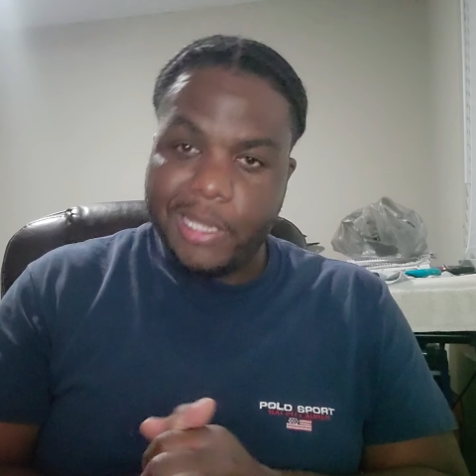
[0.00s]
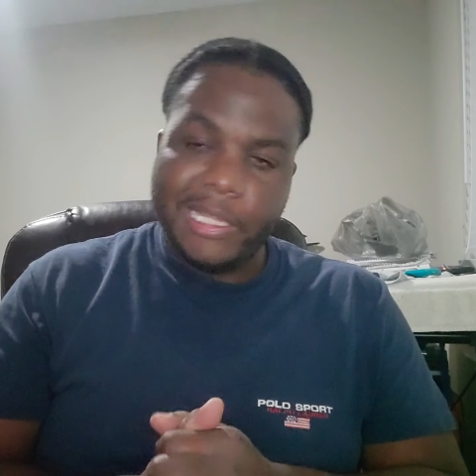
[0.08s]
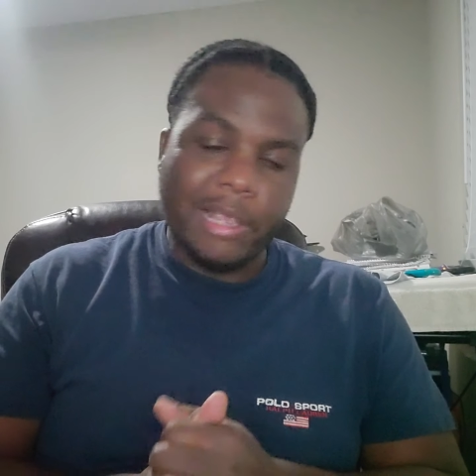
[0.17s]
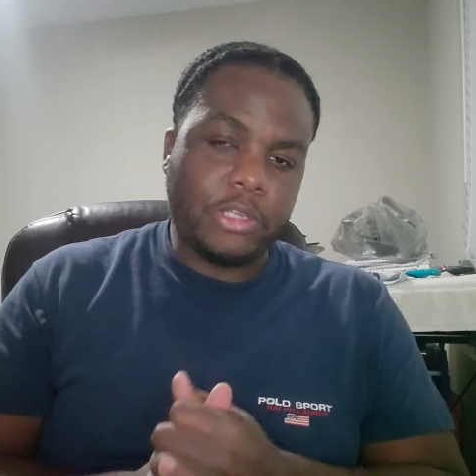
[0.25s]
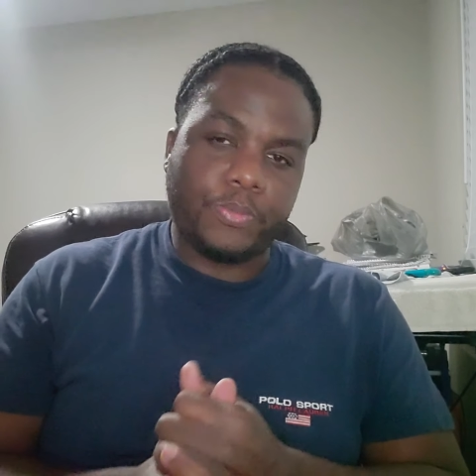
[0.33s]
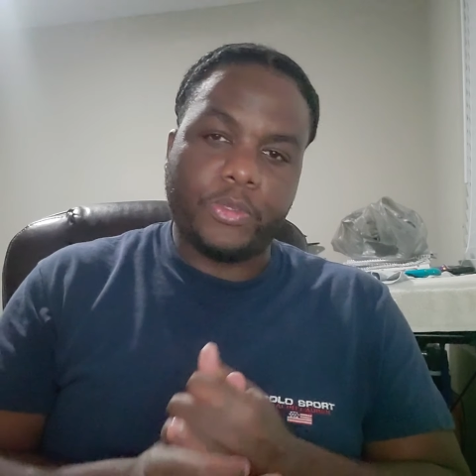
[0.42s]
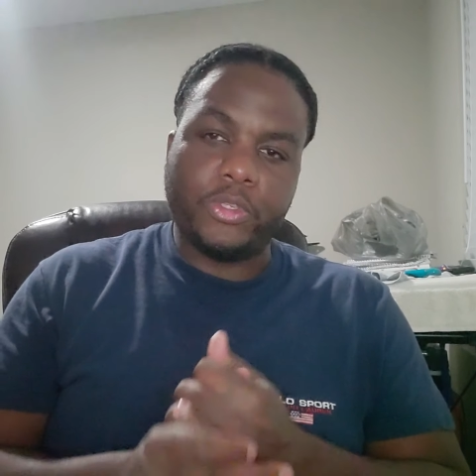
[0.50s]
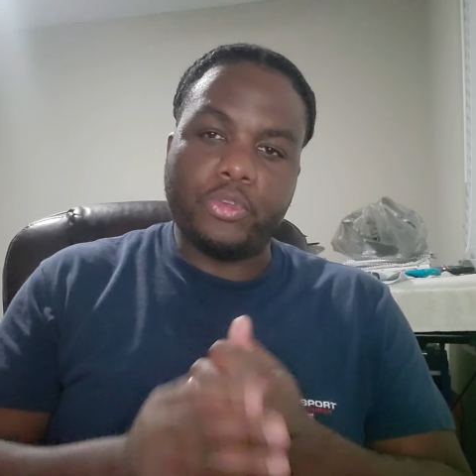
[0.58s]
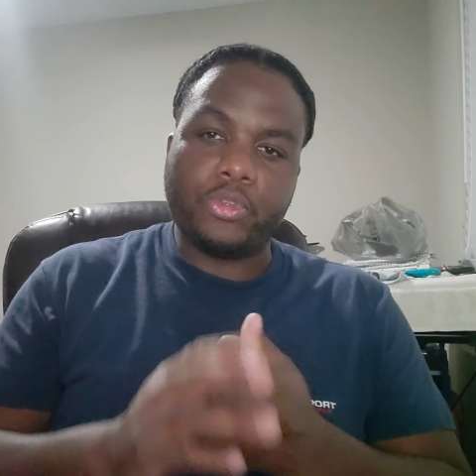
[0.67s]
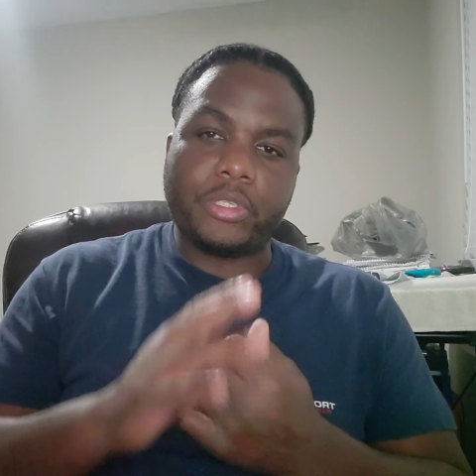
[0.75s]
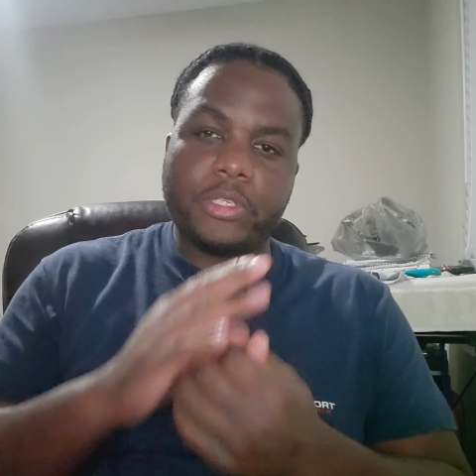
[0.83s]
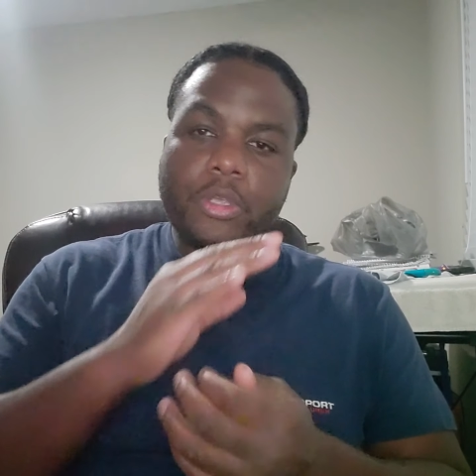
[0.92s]
that was
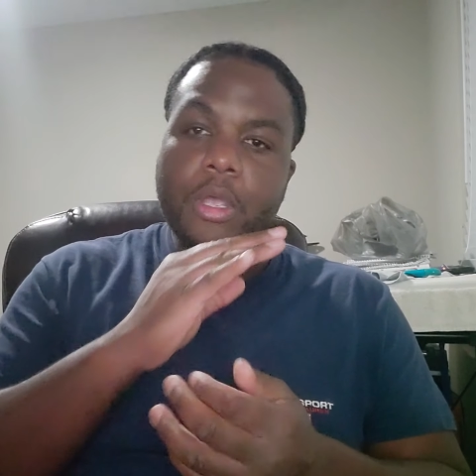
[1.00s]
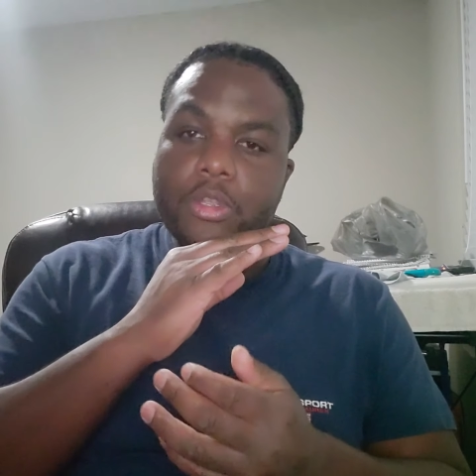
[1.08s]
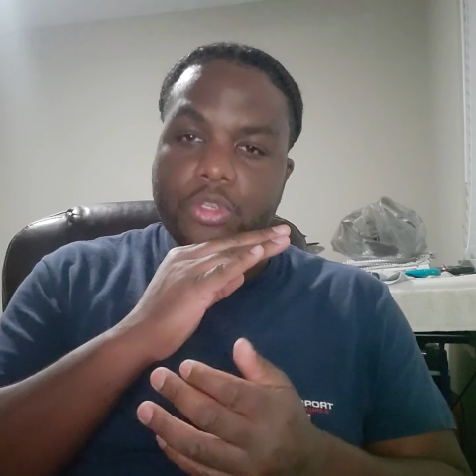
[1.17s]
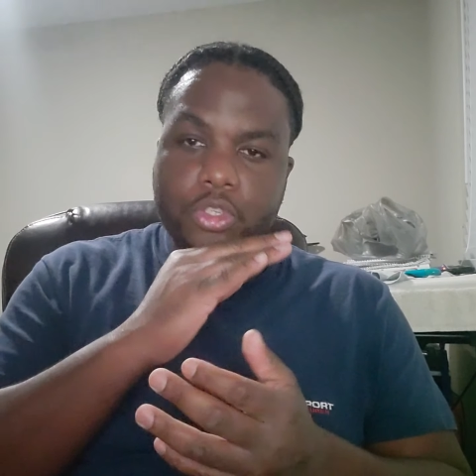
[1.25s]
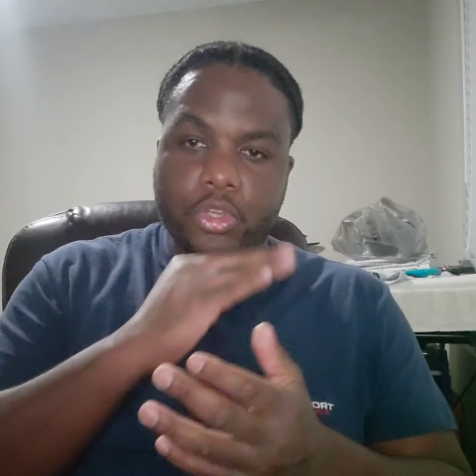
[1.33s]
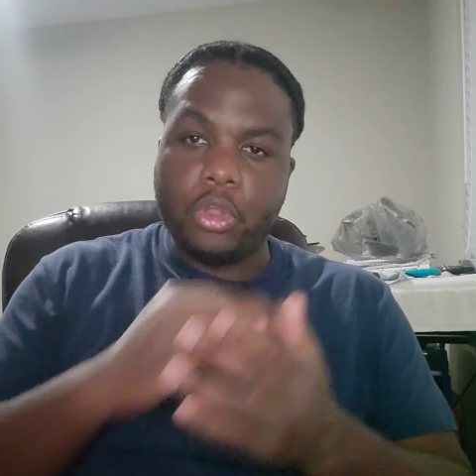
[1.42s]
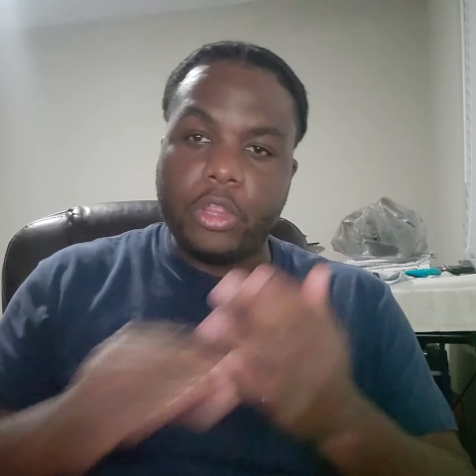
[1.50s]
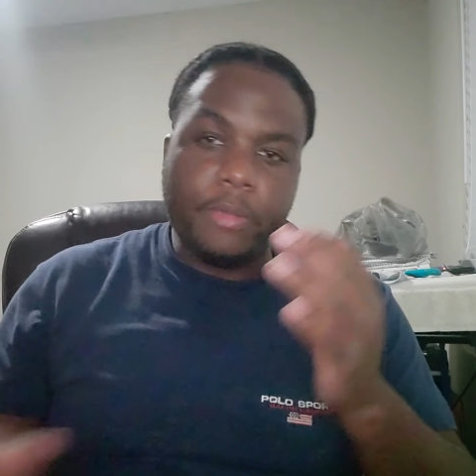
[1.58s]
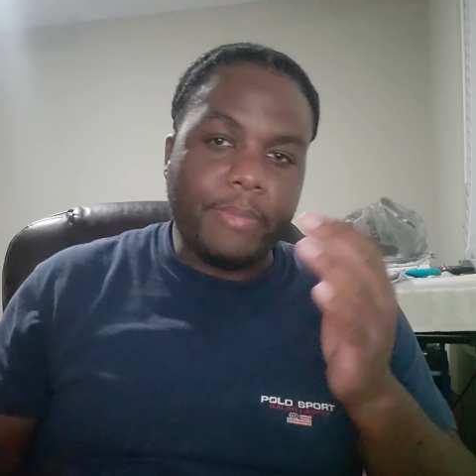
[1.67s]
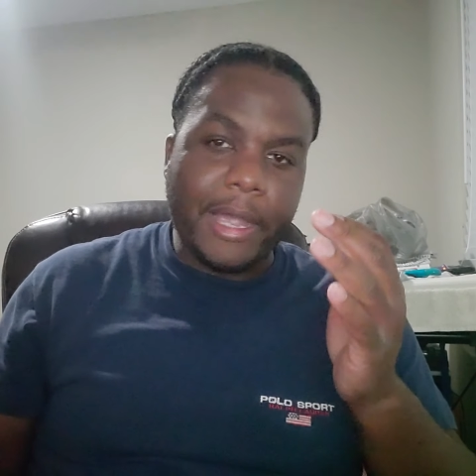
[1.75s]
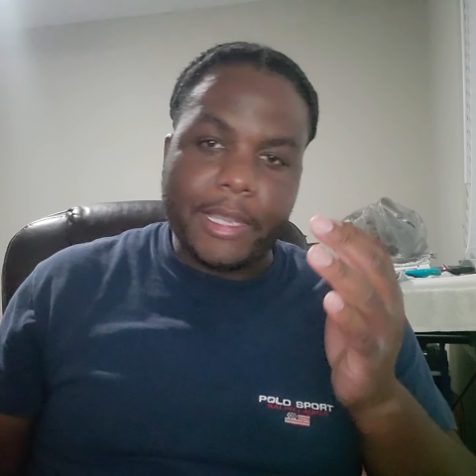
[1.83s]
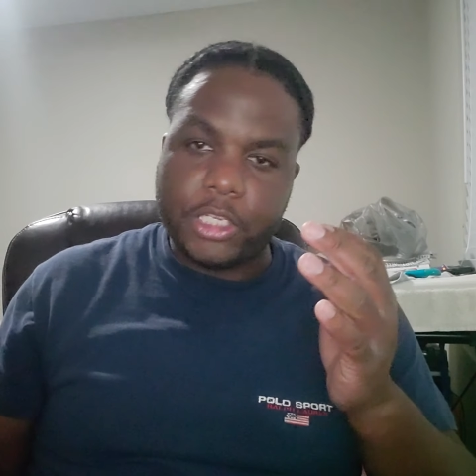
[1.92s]
produced solely
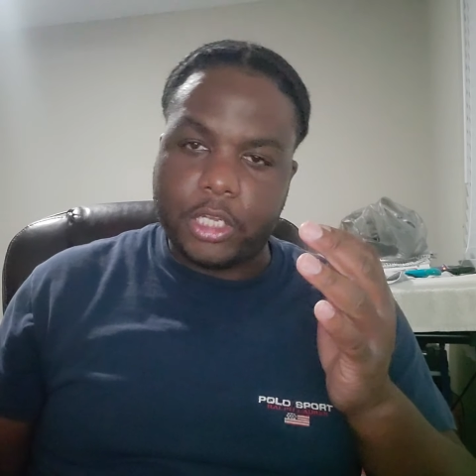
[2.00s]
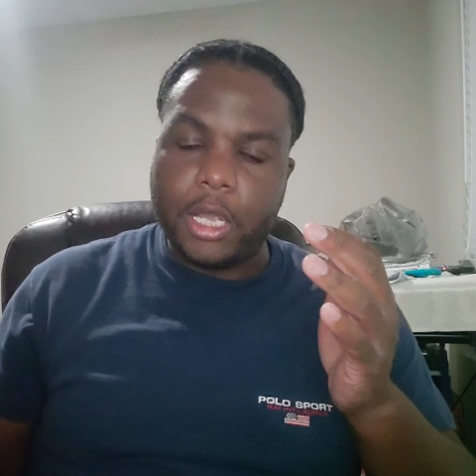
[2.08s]
by